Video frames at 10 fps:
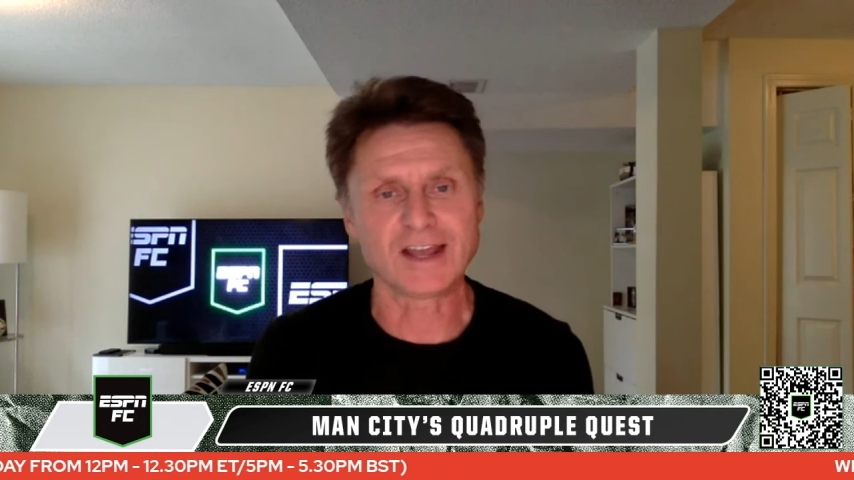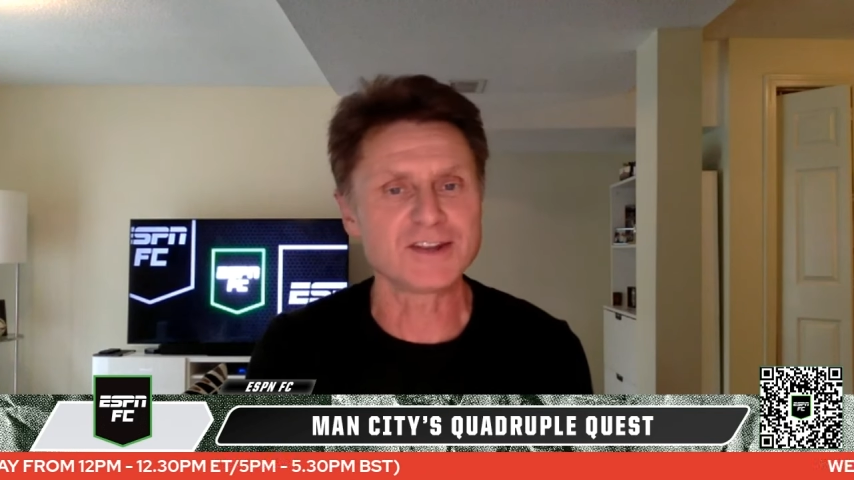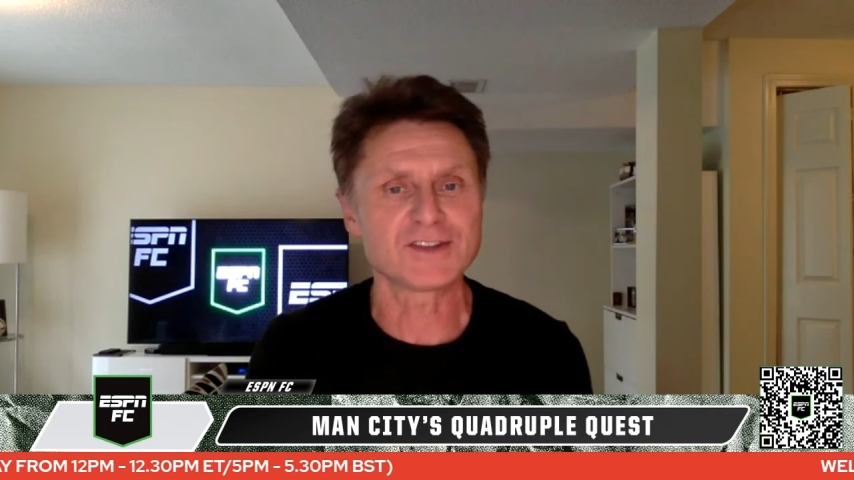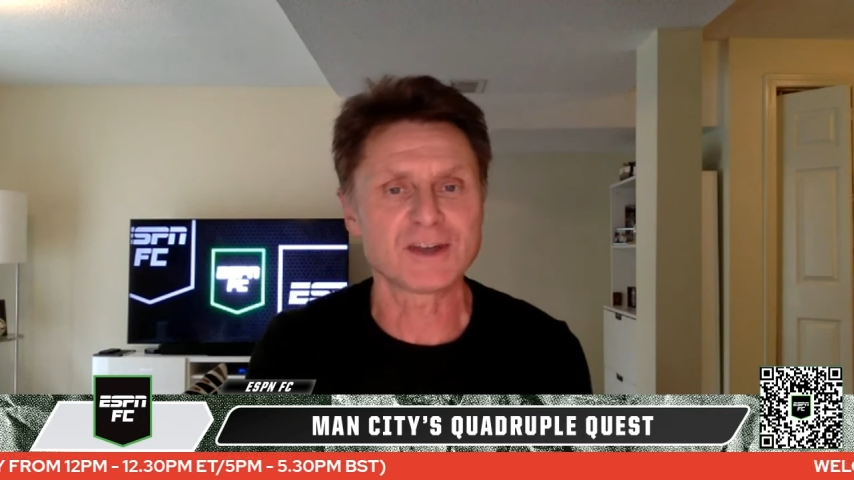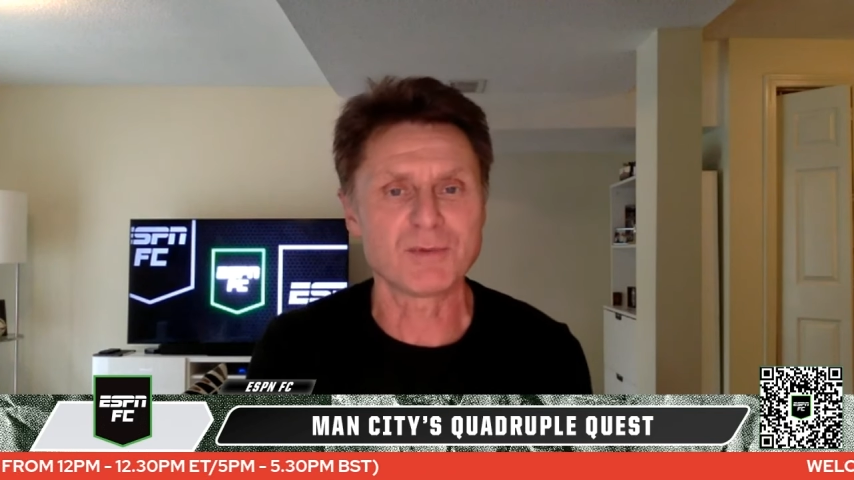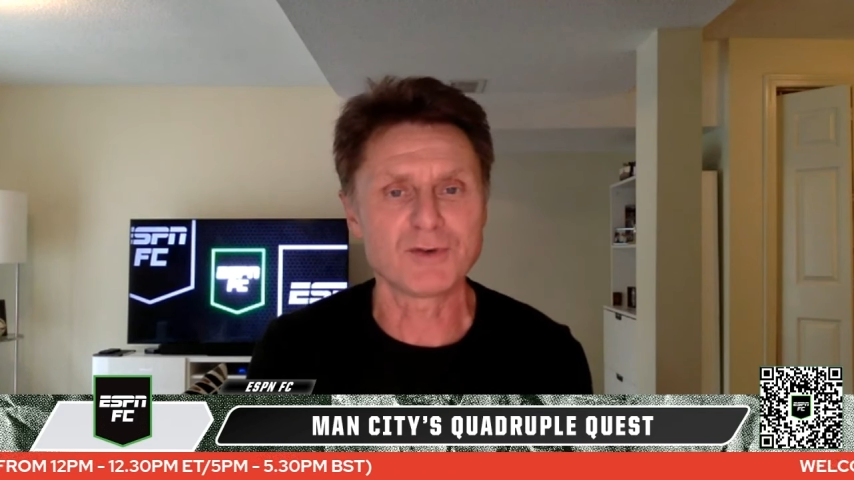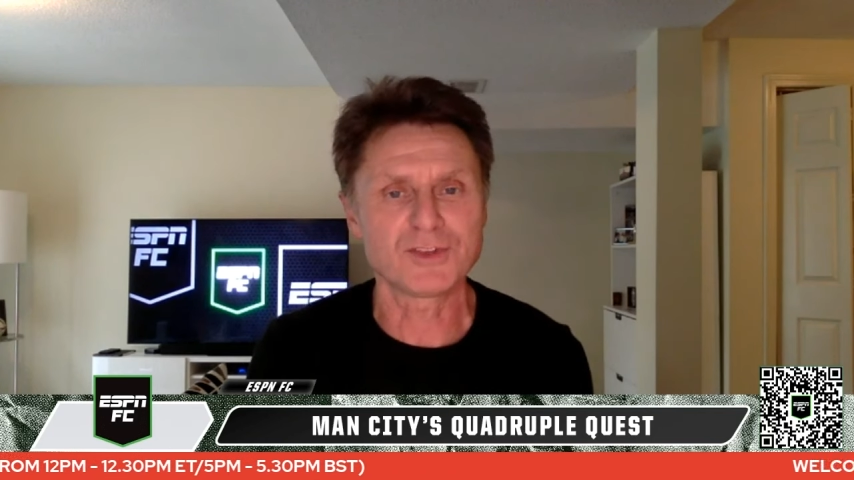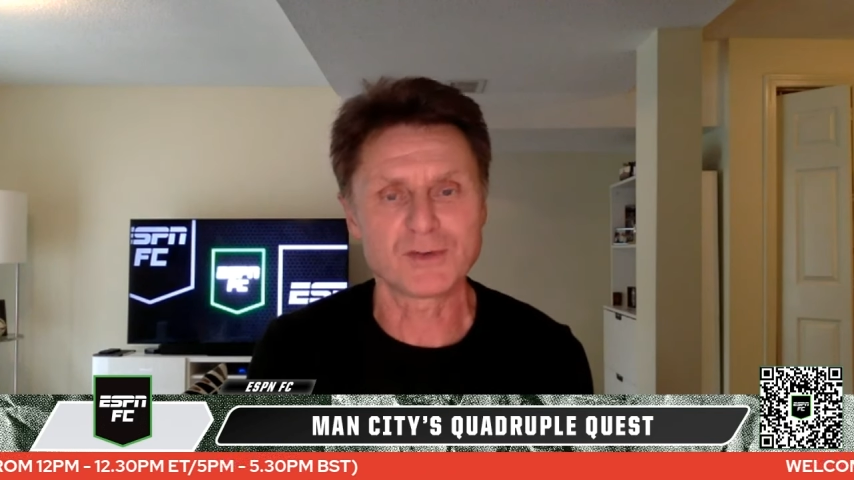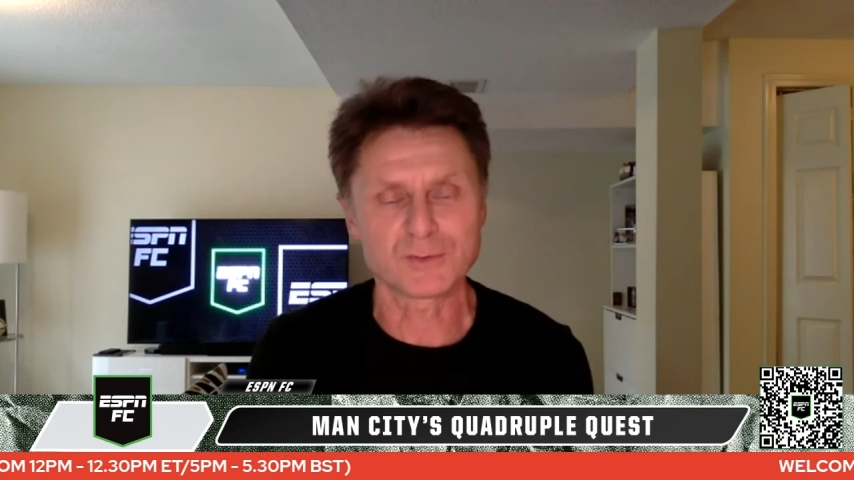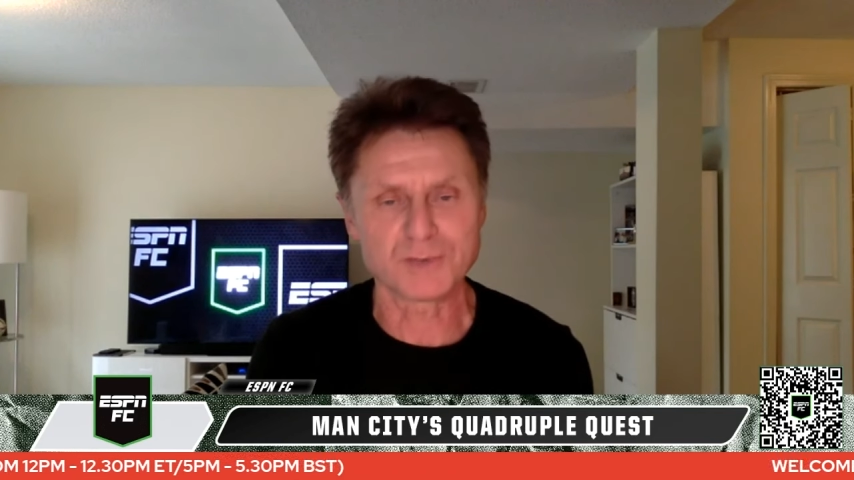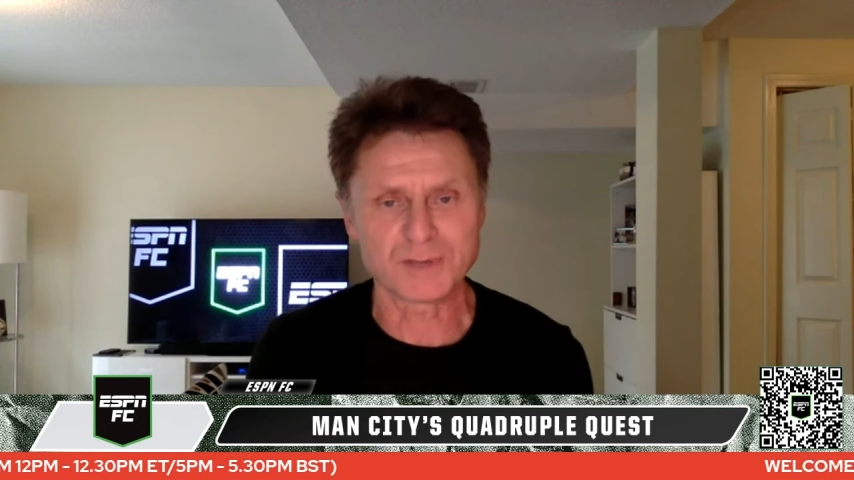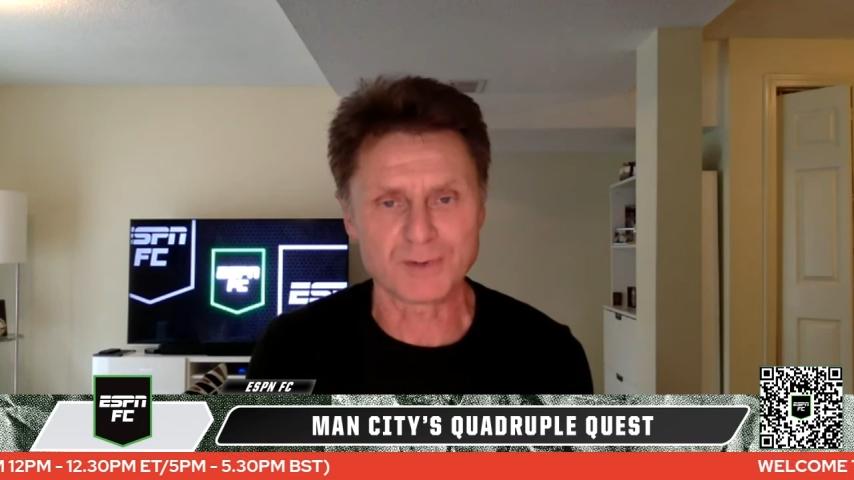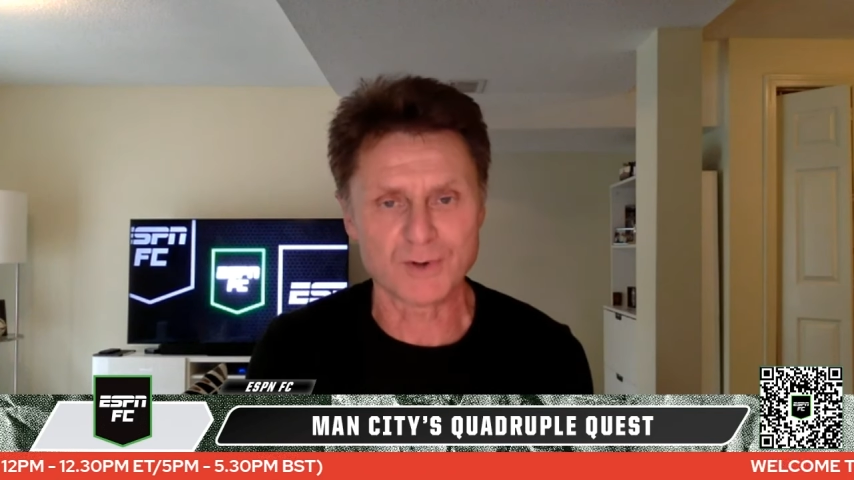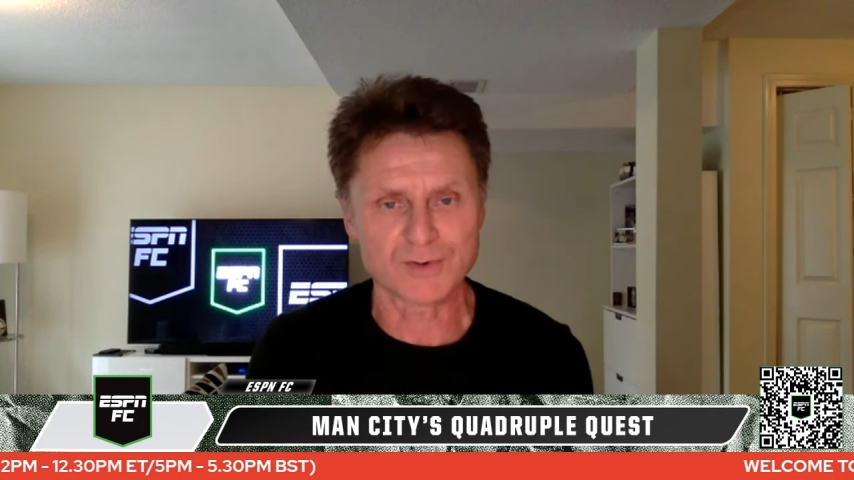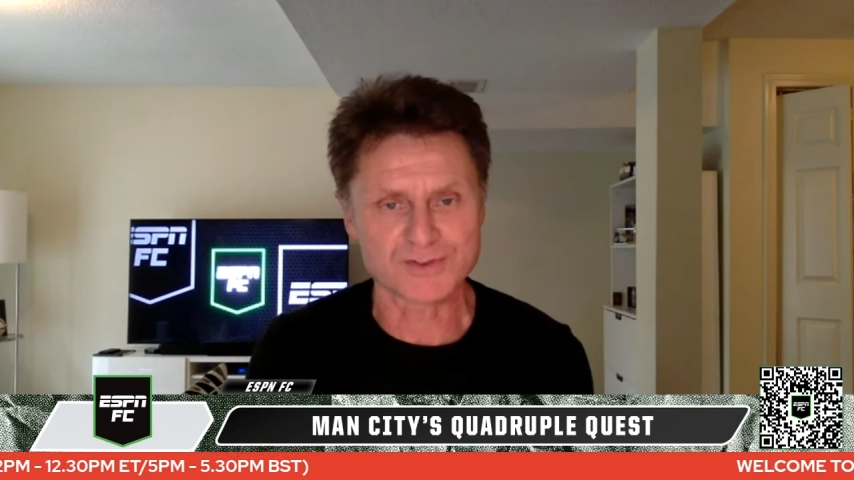anything above that would be a
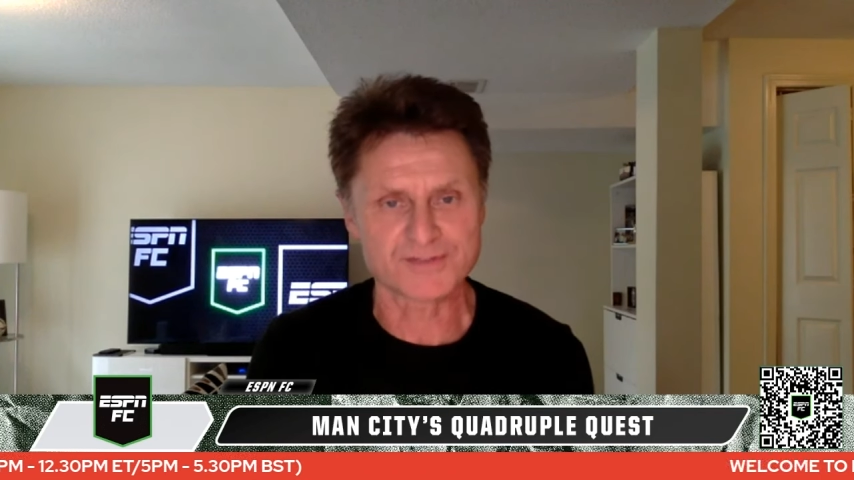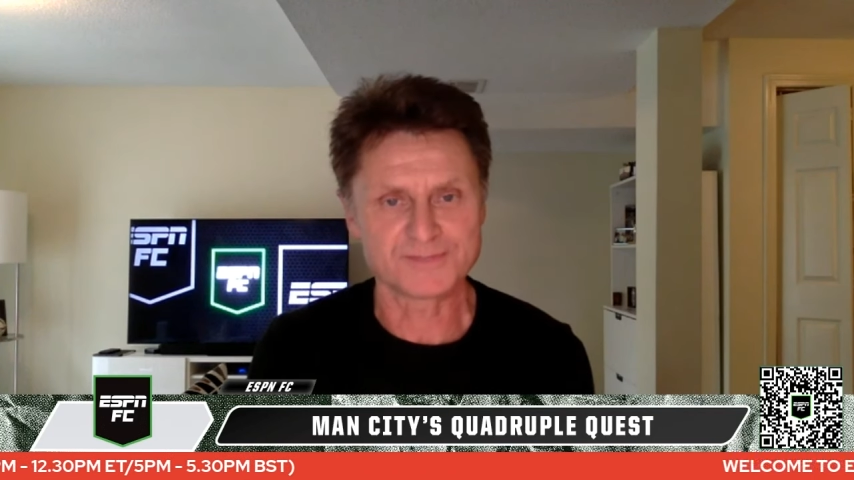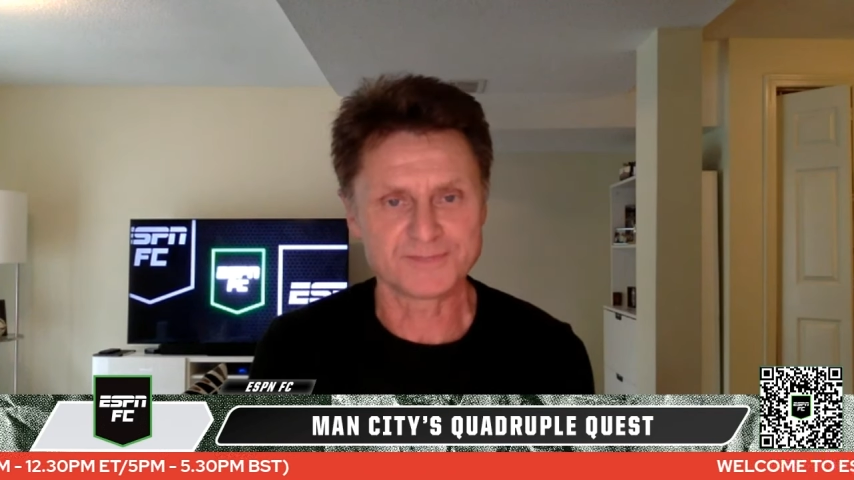bonus.